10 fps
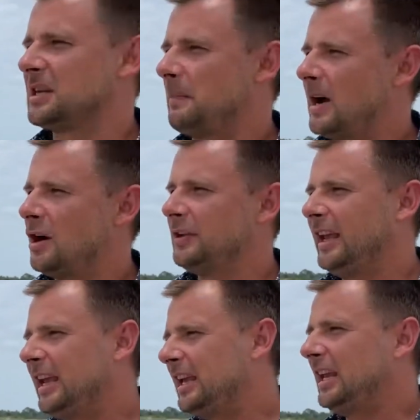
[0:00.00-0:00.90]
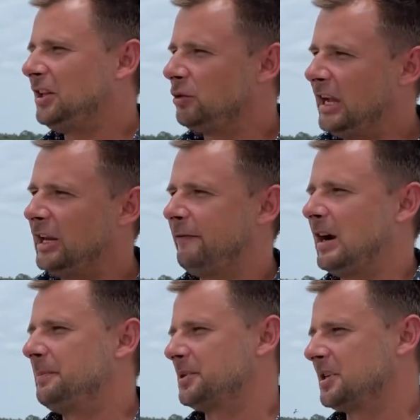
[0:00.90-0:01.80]
about 80 to
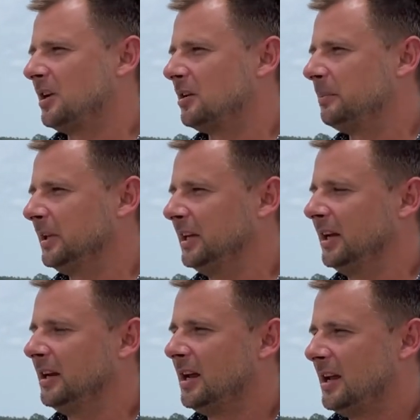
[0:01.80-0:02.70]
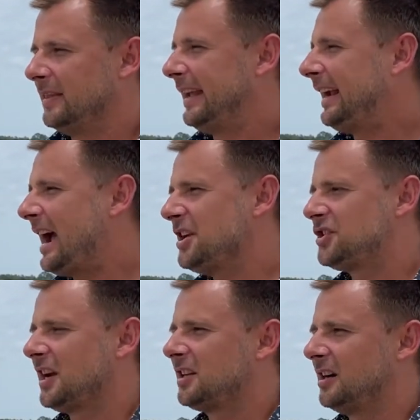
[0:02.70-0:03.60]
85% completed. The
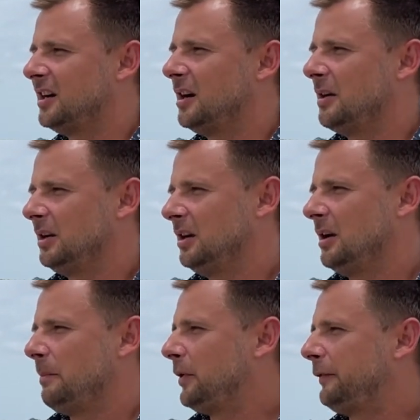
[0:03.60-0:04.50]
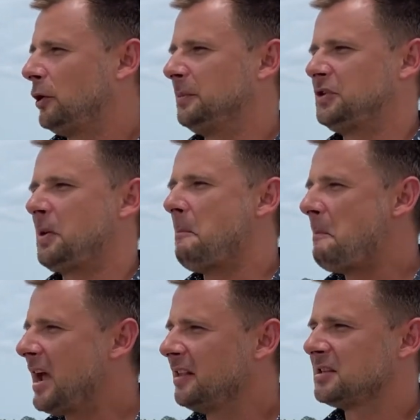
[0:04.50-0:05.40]
contractor performed
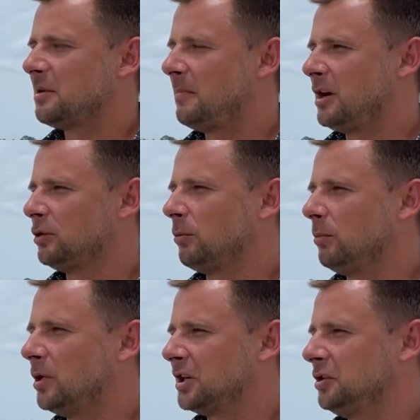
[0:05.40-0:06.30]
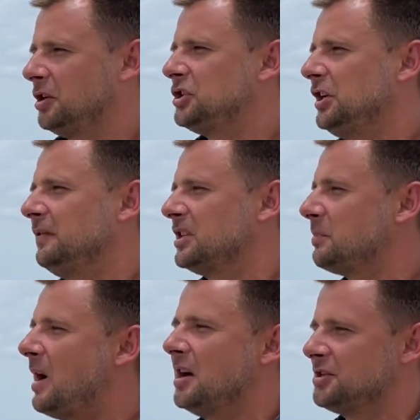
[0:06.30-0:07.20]
tremendous amount of work to achieve
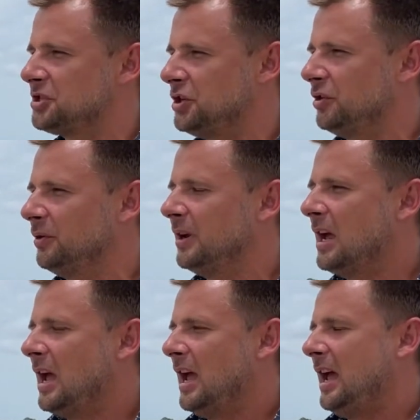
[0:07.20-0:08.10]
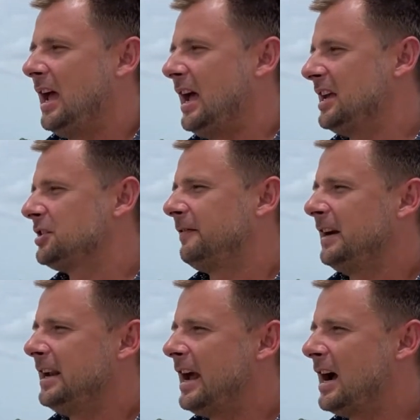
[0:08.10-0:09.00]
this milestone. As of
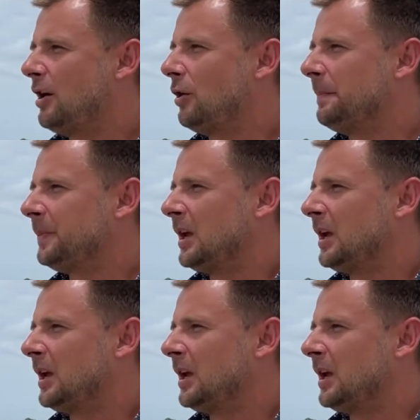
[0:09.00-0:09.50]
right now,